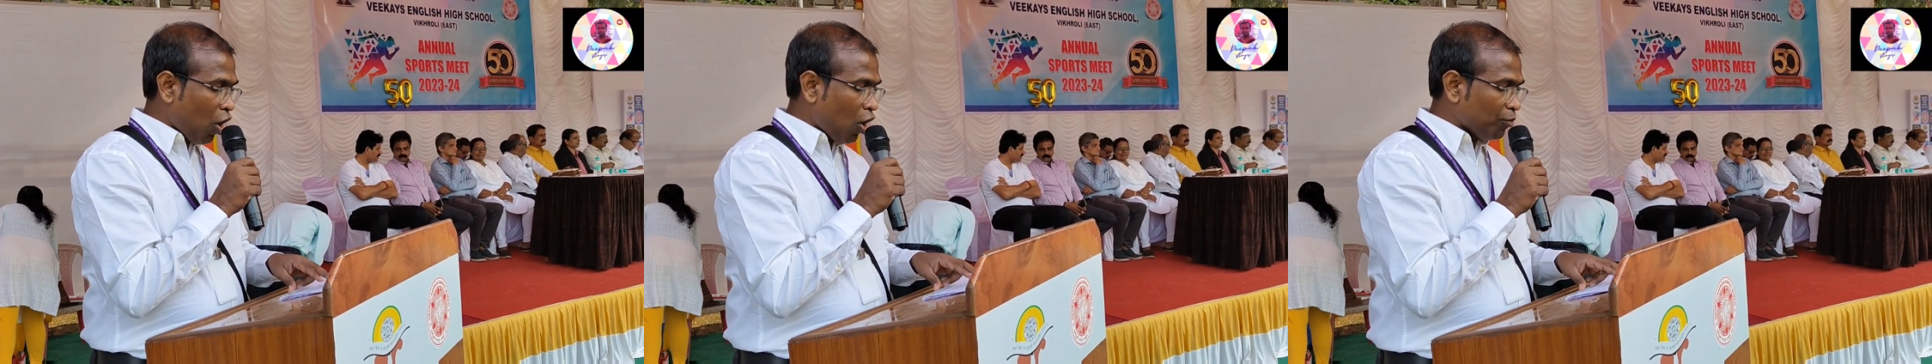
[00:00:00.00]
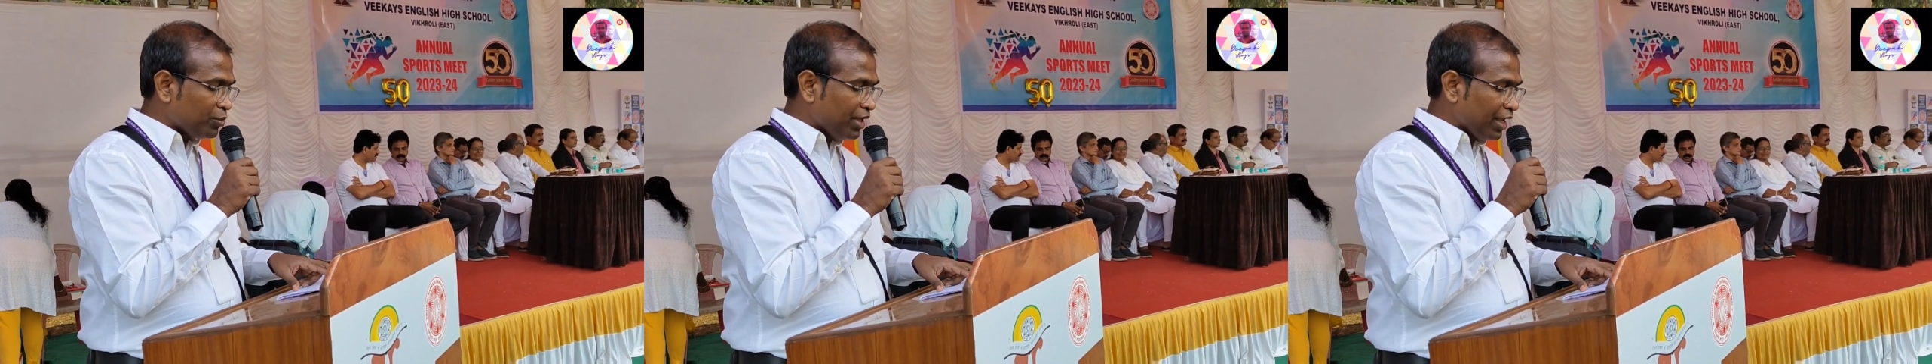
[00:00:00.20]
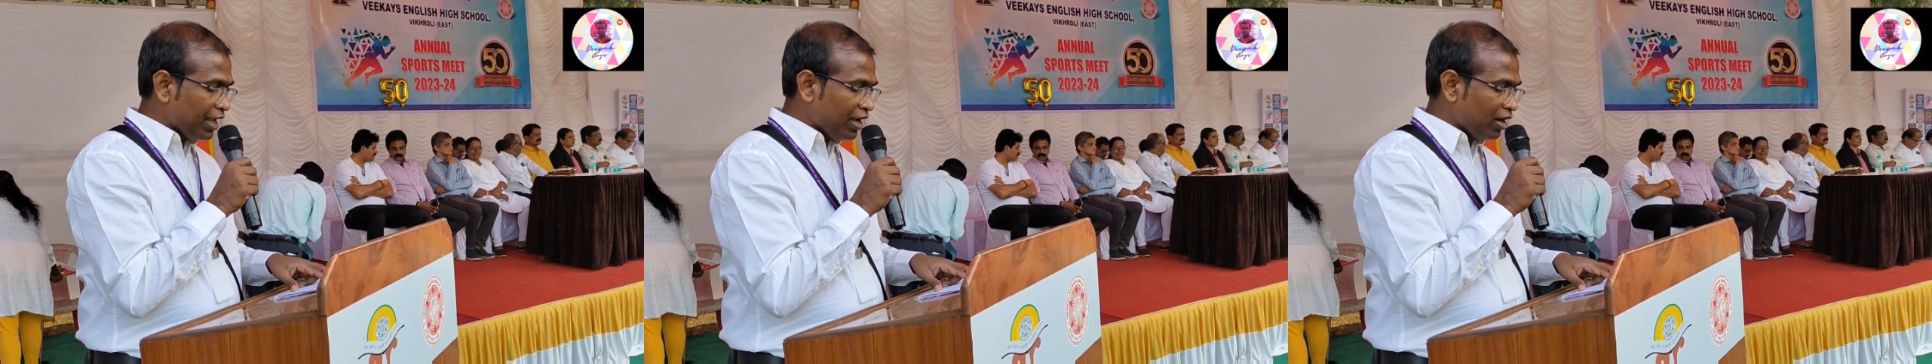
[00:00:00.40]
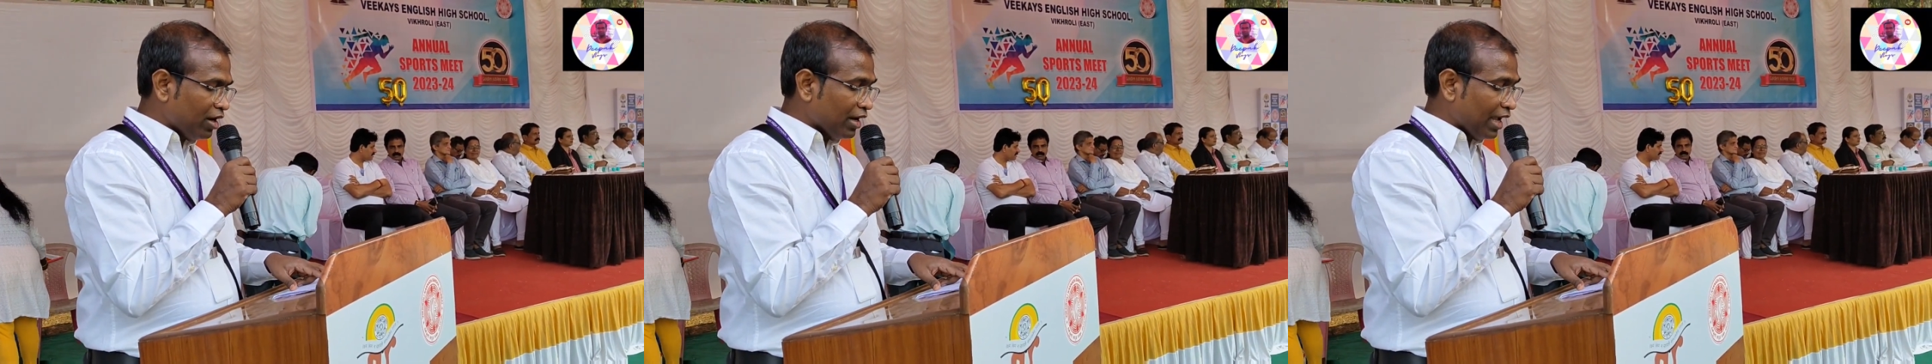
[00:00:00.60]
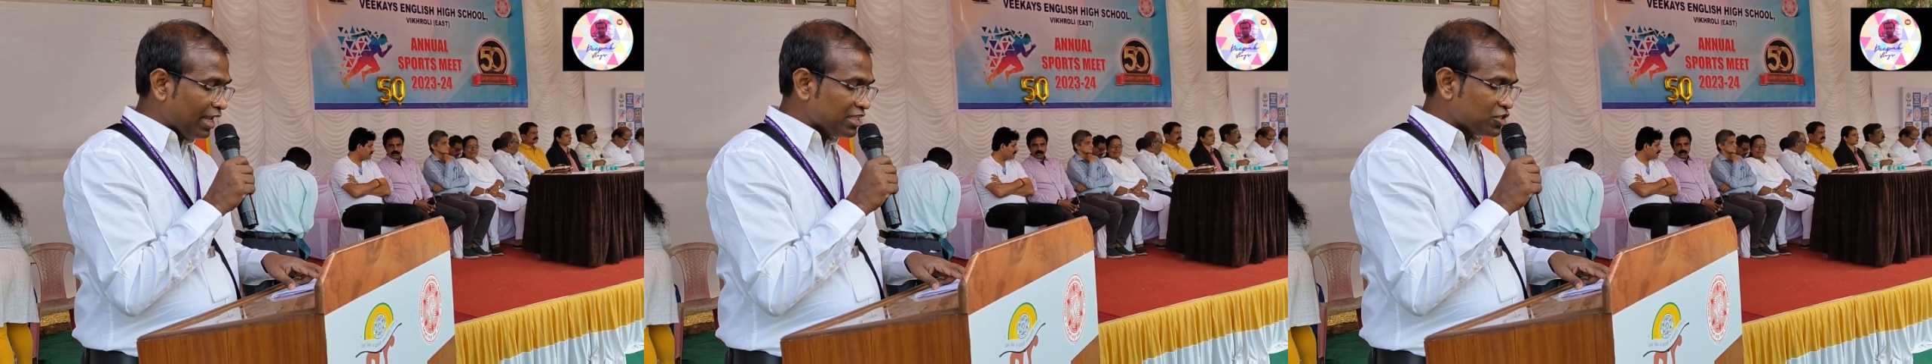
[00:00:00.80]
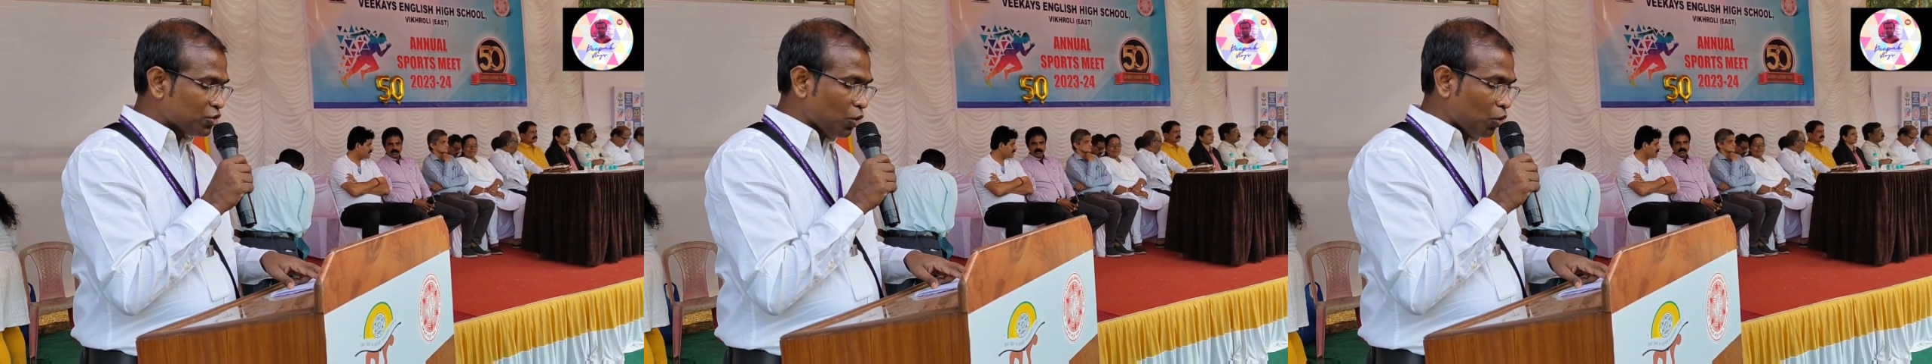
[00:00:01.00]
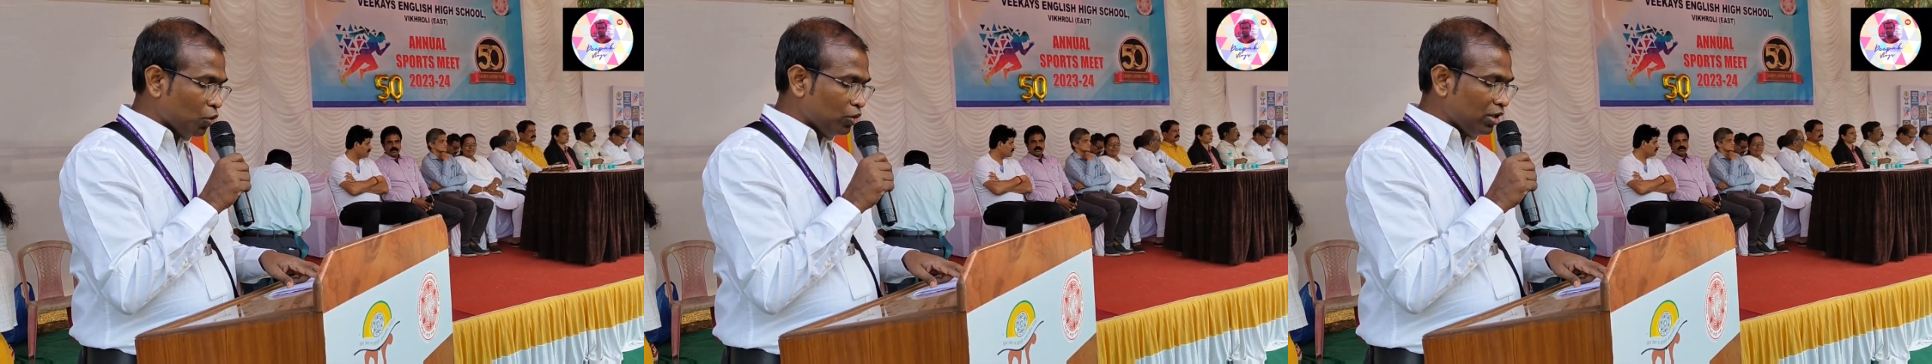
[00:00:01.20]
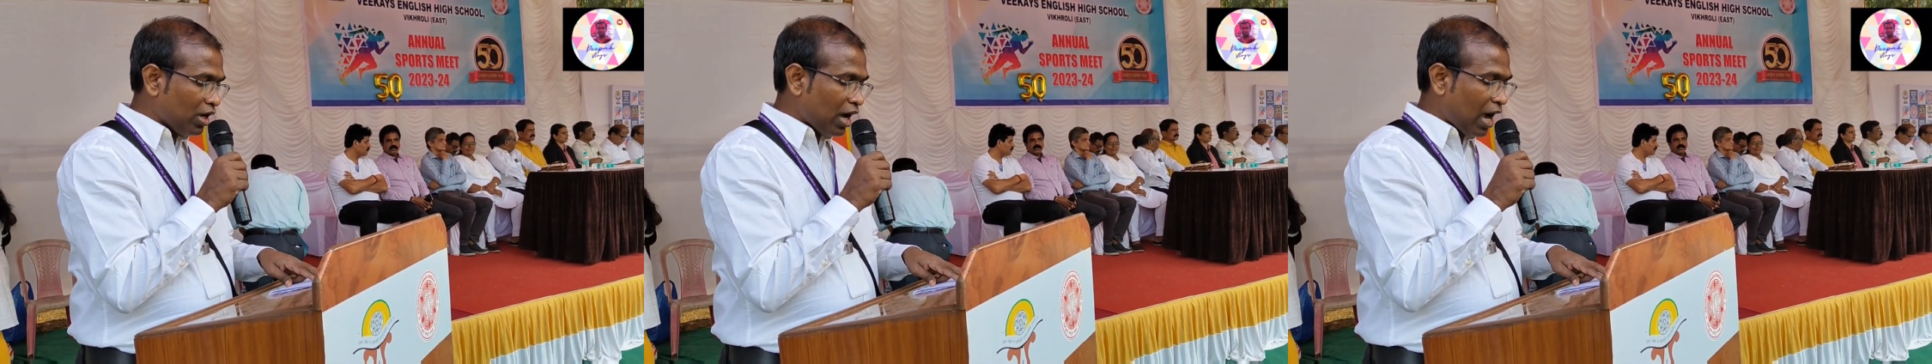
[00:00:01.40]
of the year in
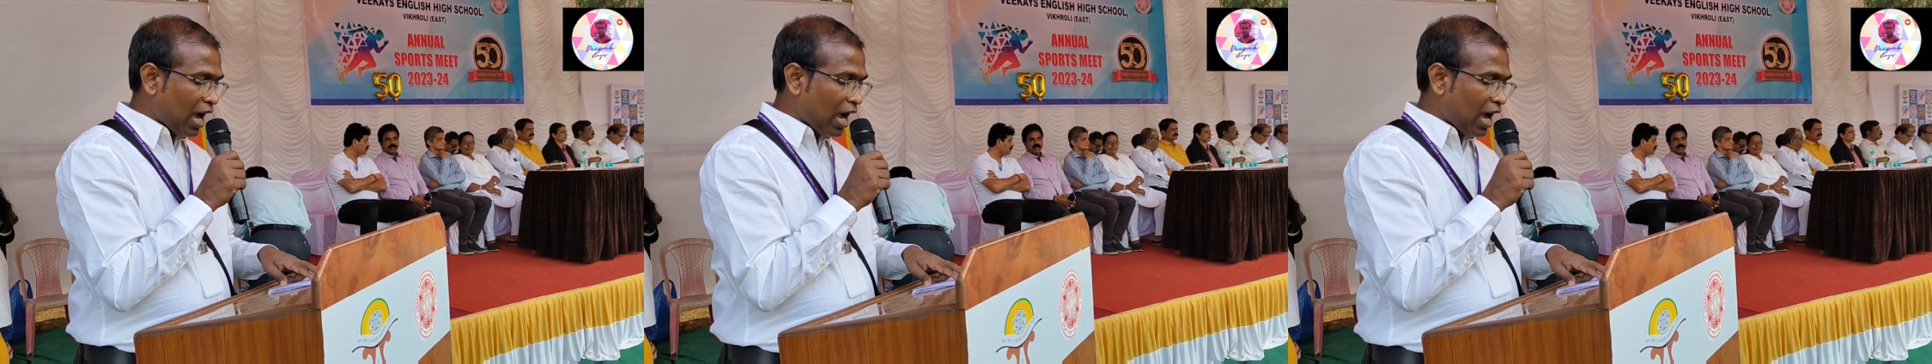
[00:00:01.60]
school,